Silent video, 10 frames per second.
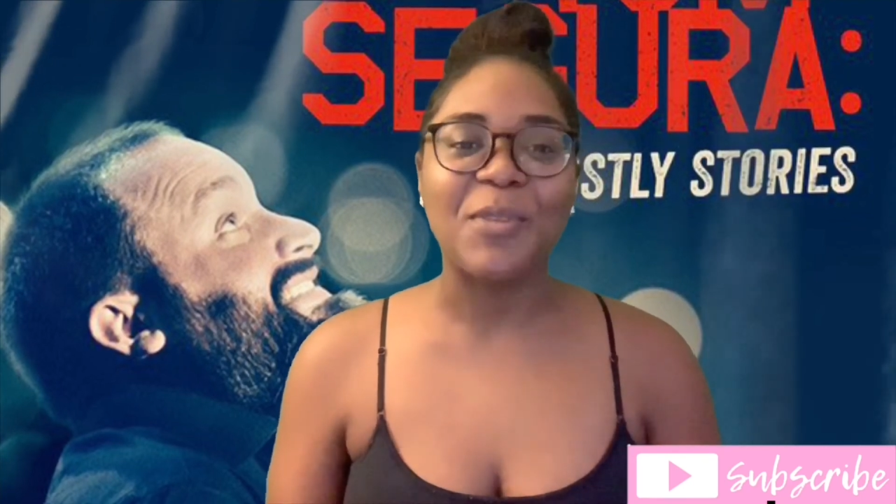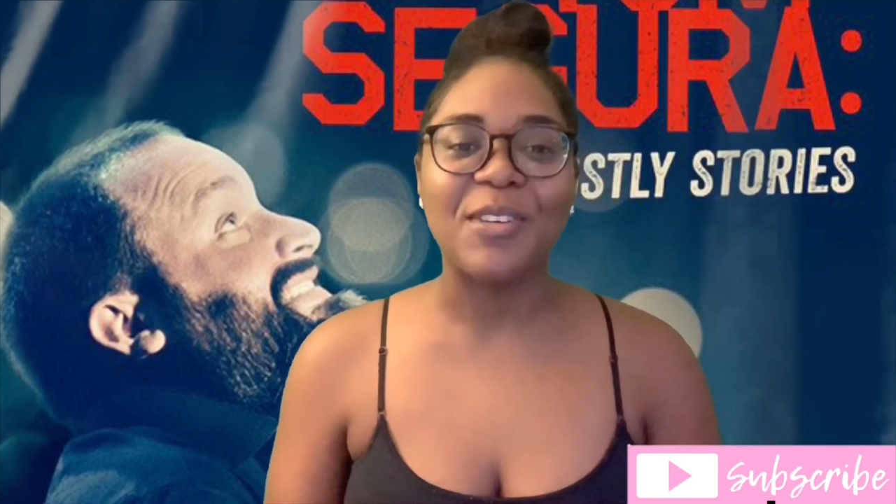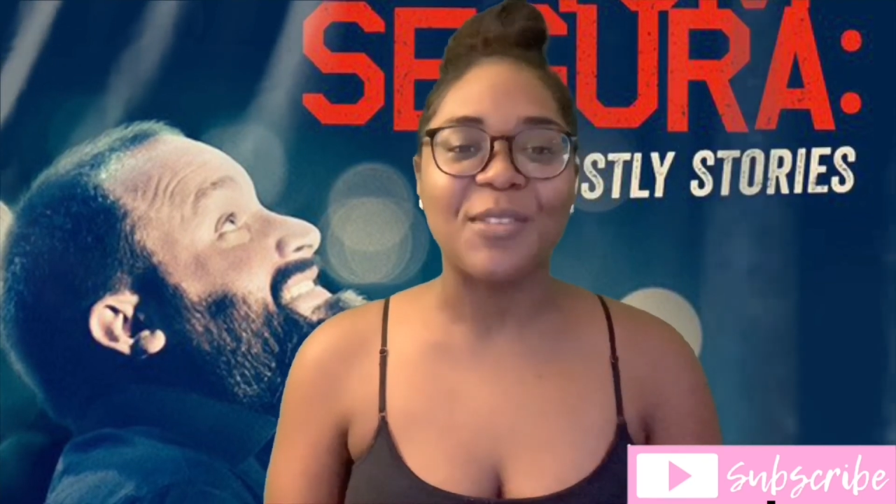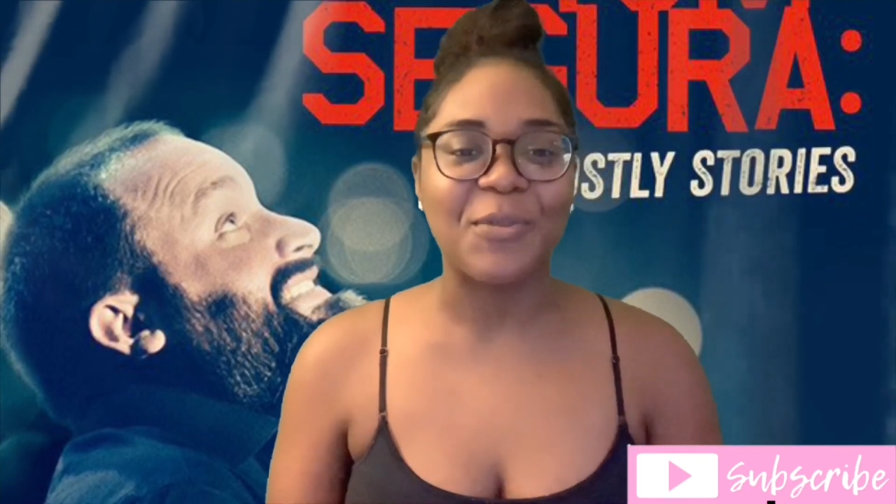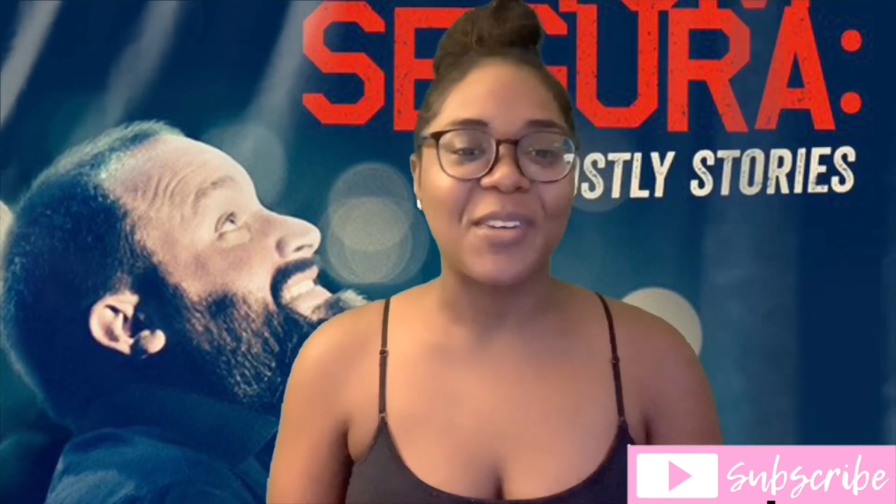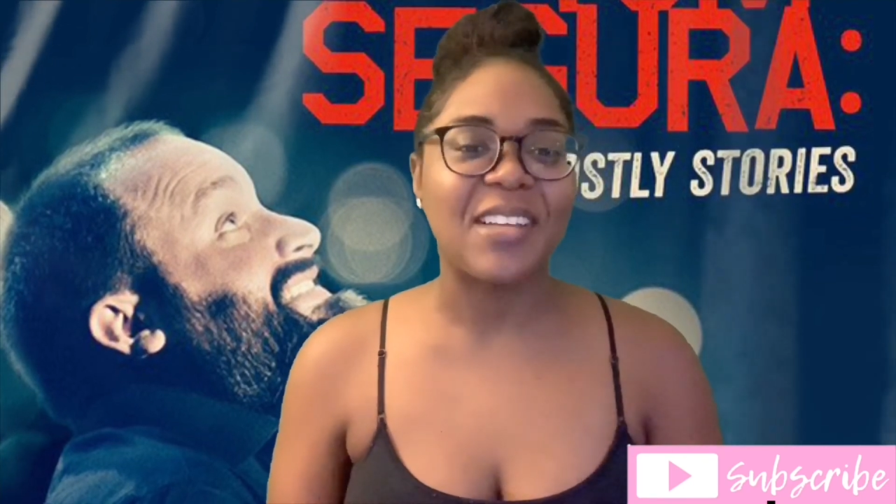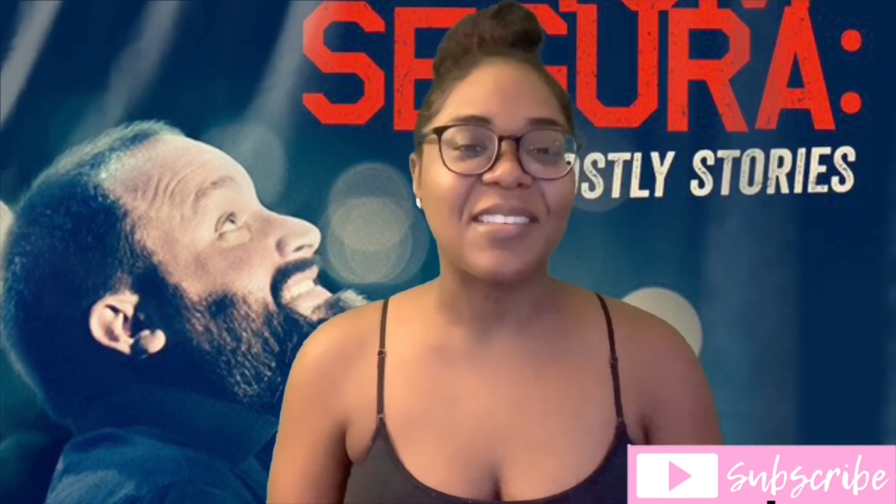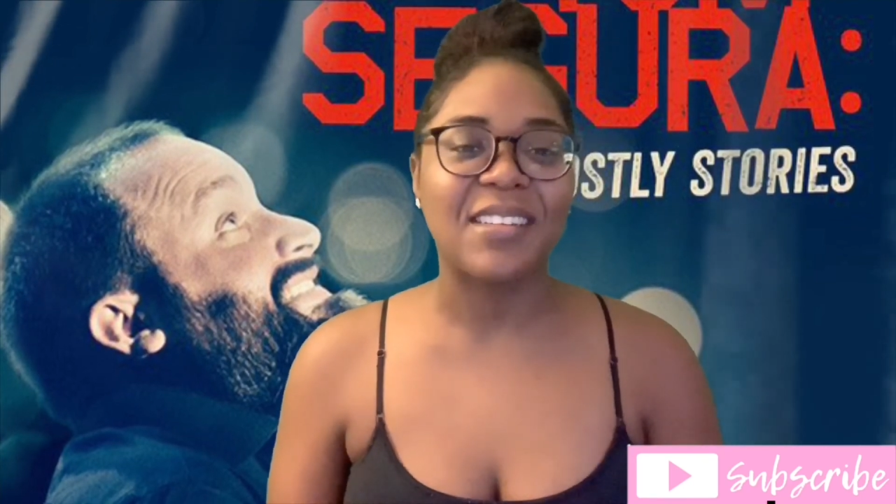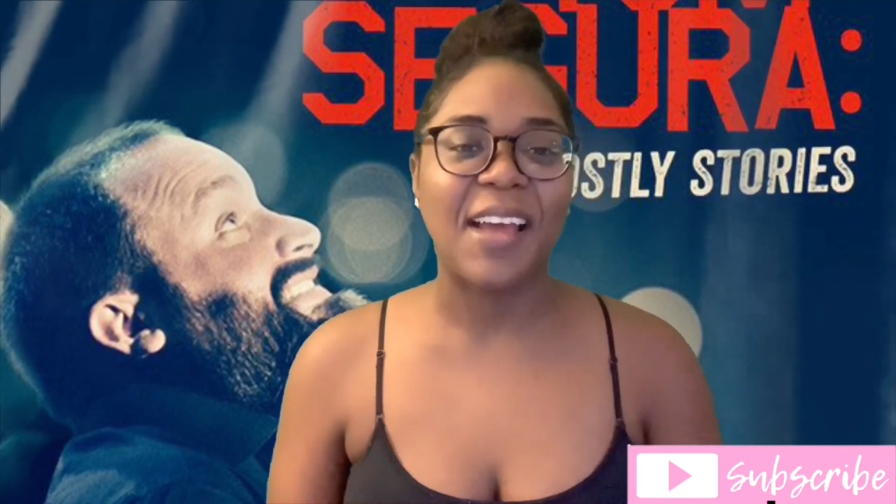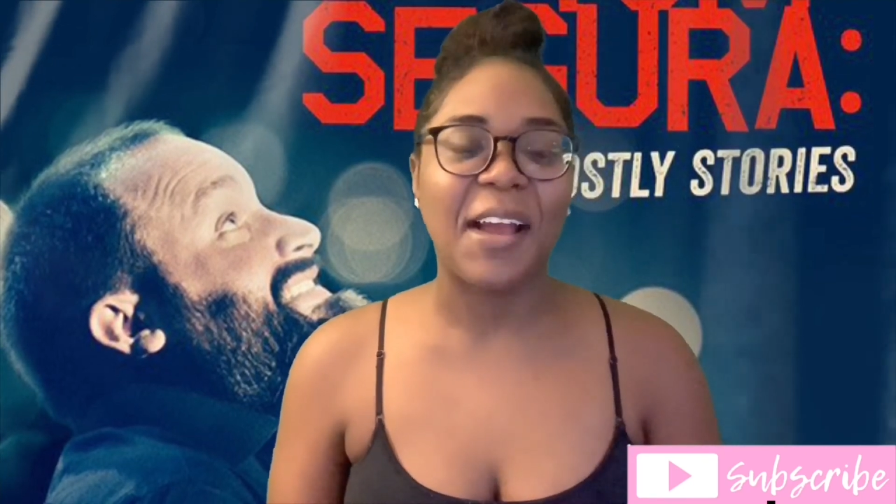Please don't forget
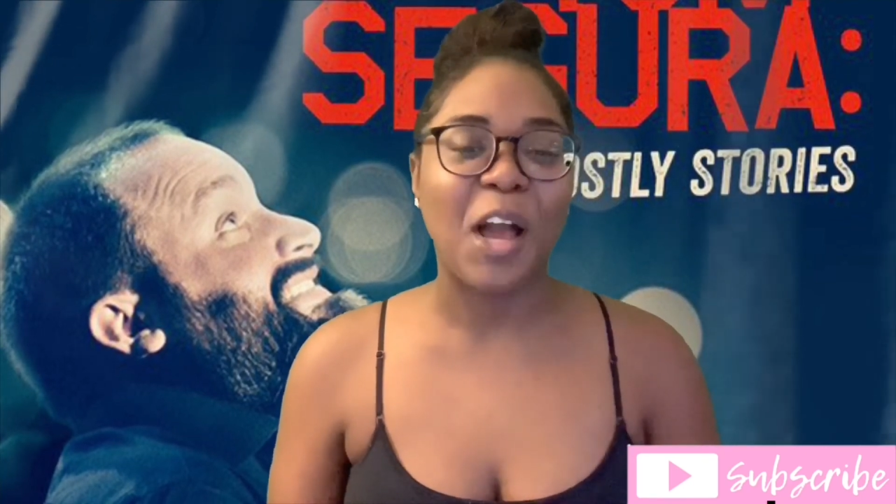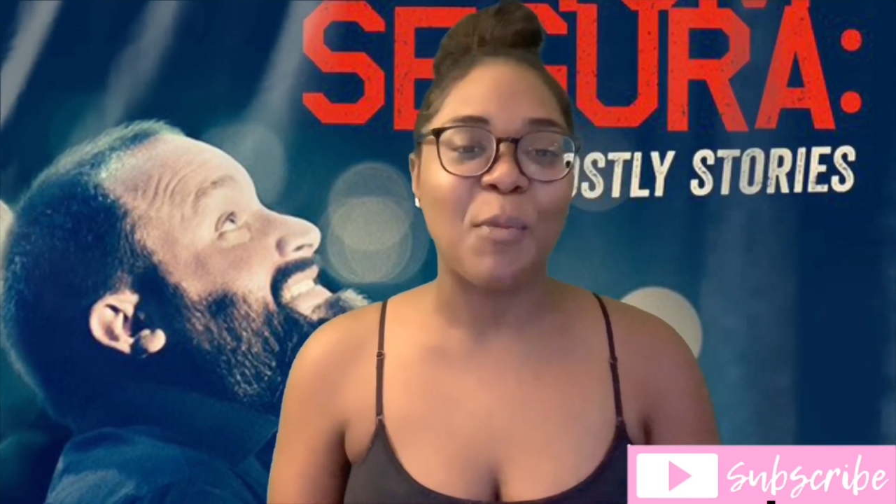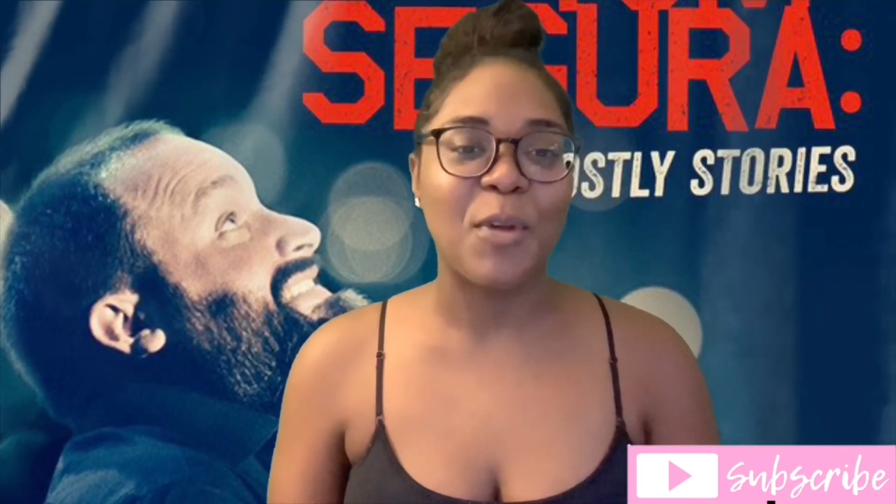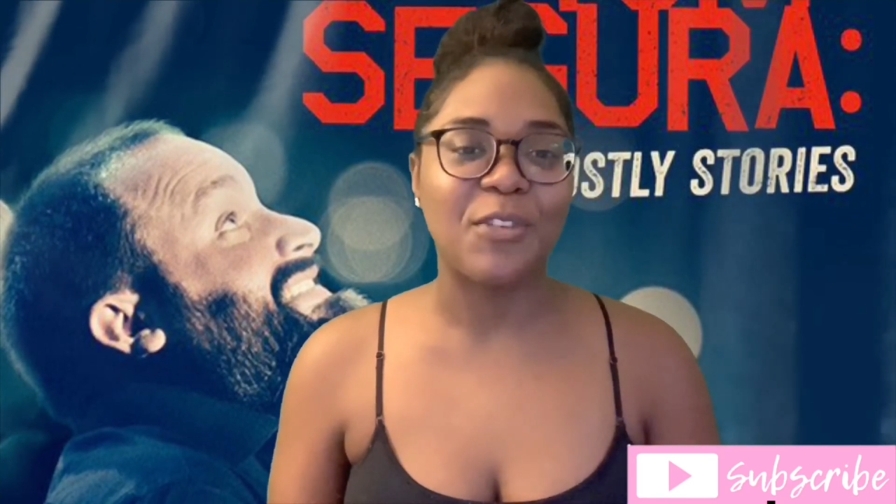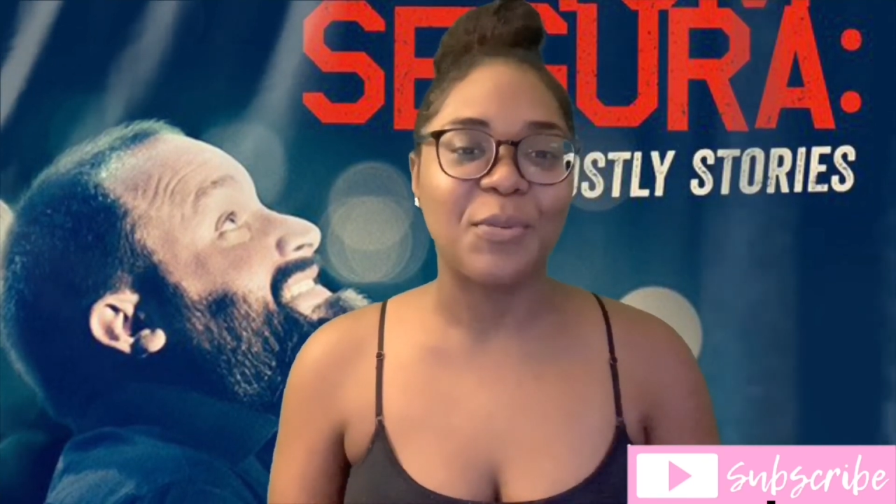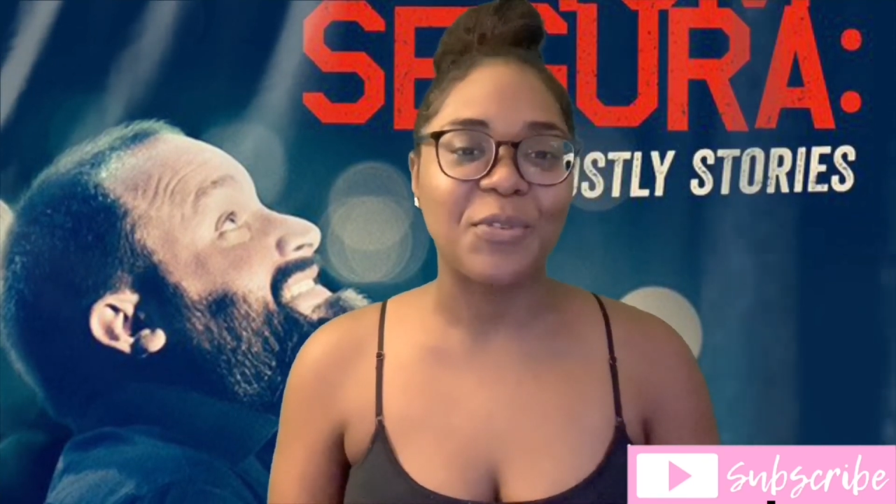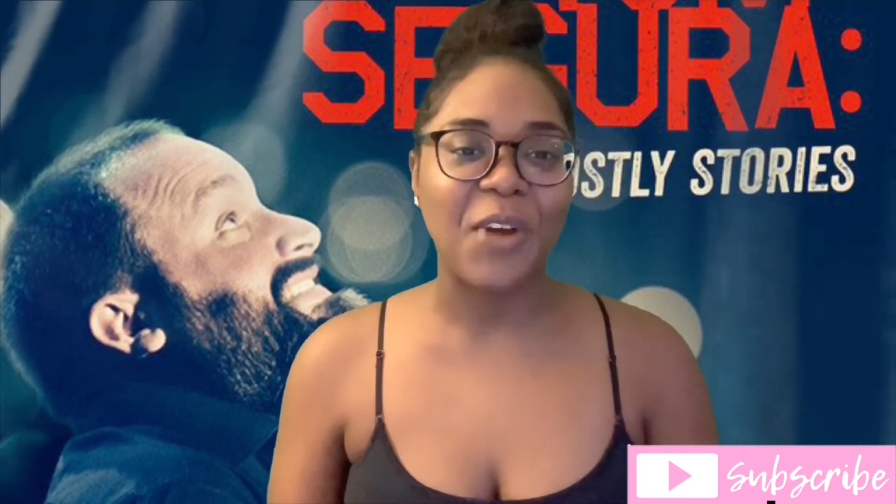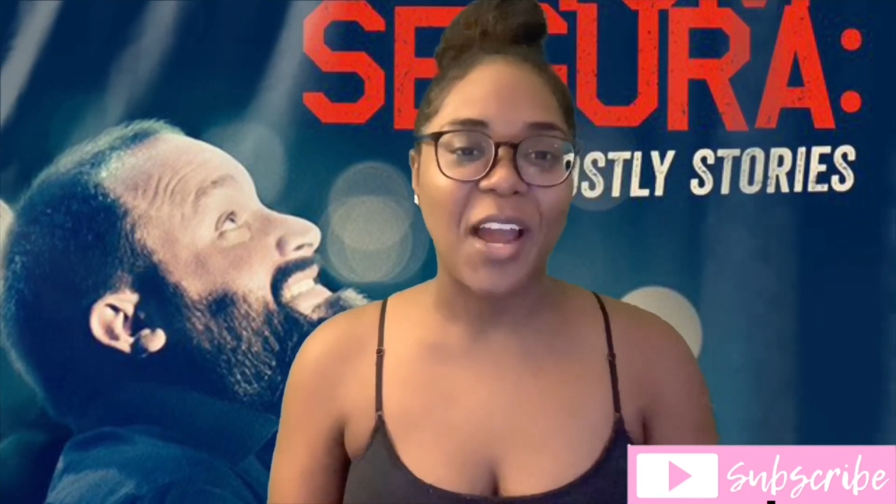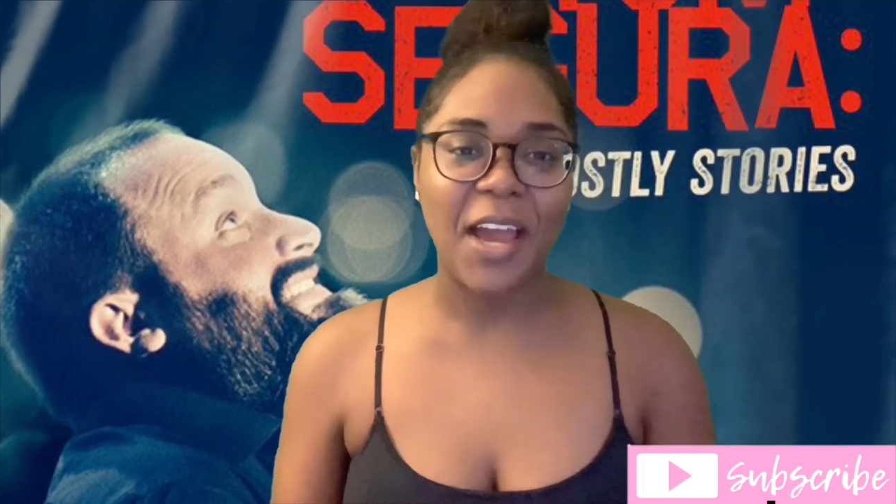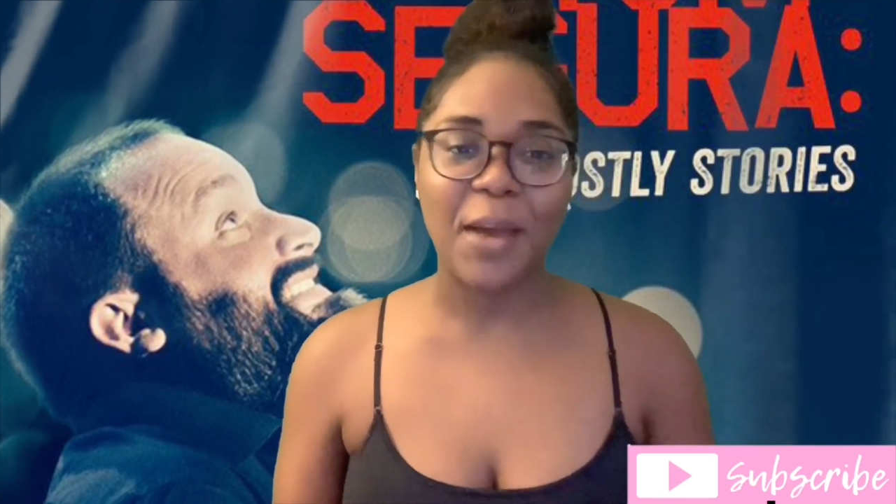to like, comment,
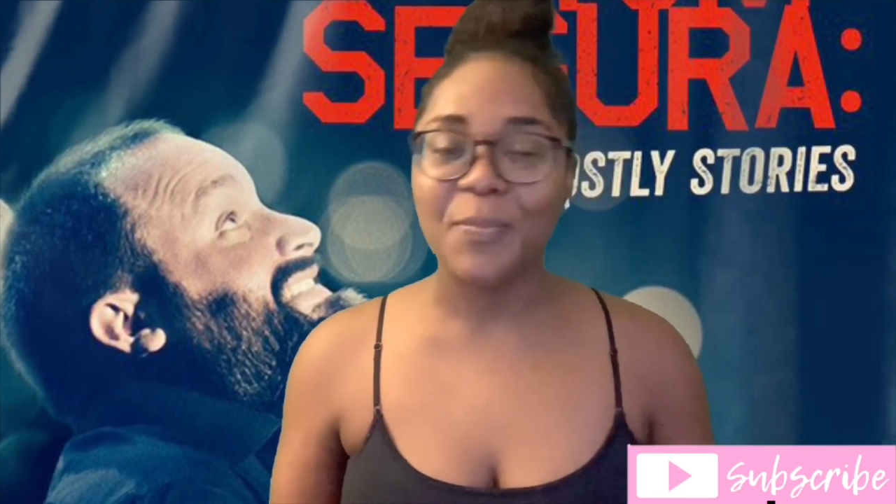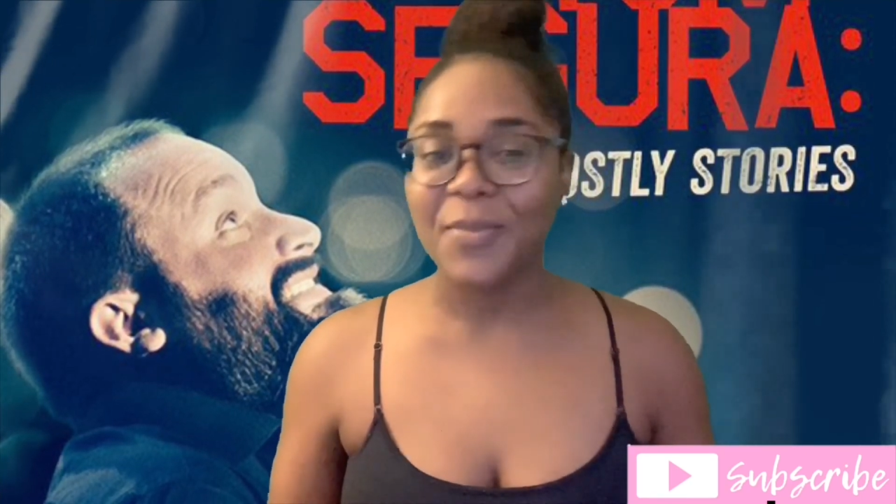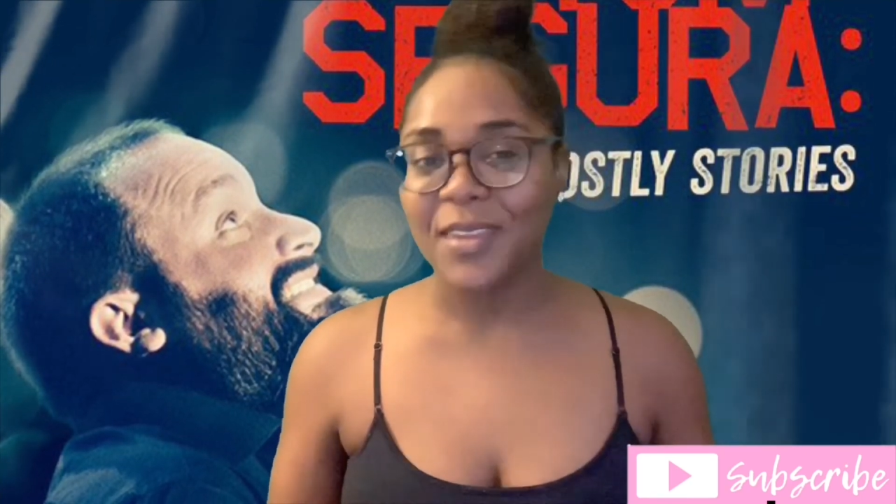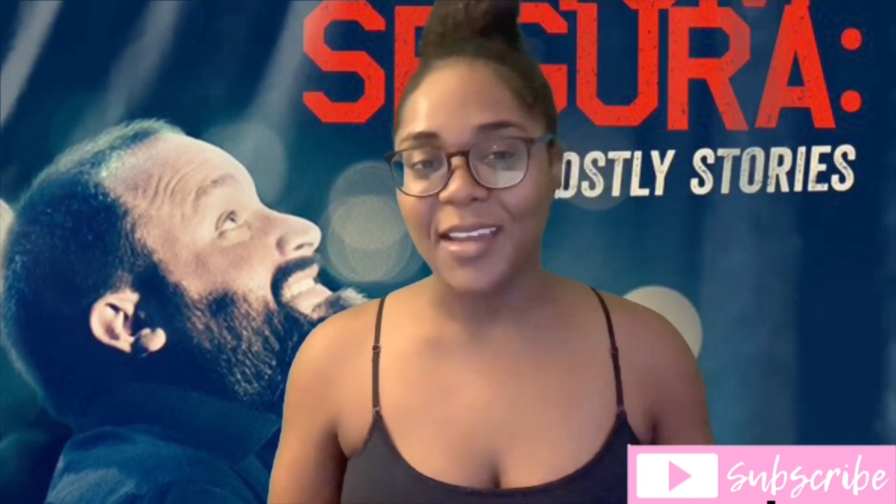subscribe,